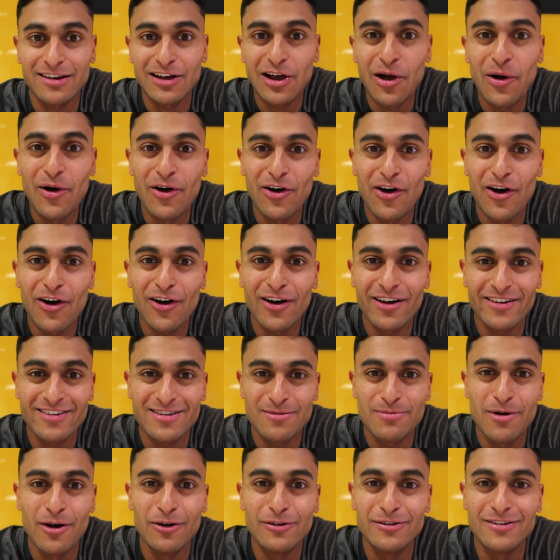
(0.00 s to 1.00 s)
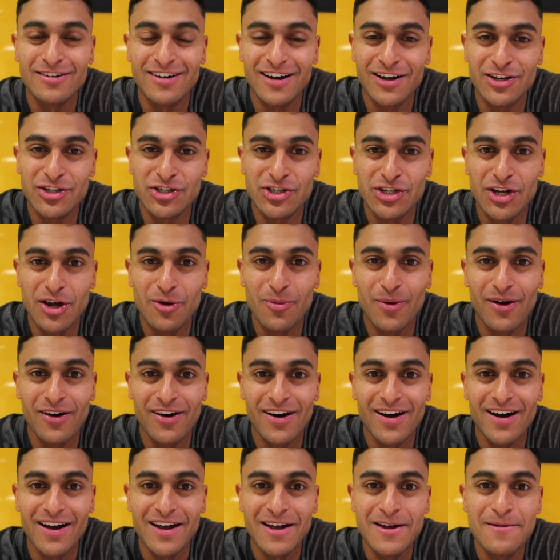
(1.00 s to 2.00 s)
I go along, as opposed to last year where
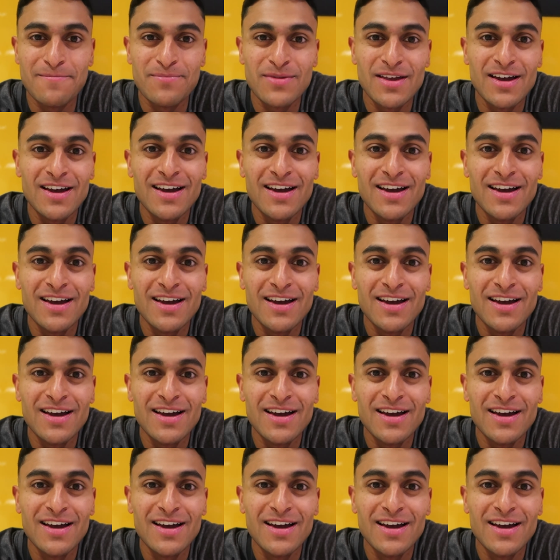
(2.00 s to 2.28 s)
I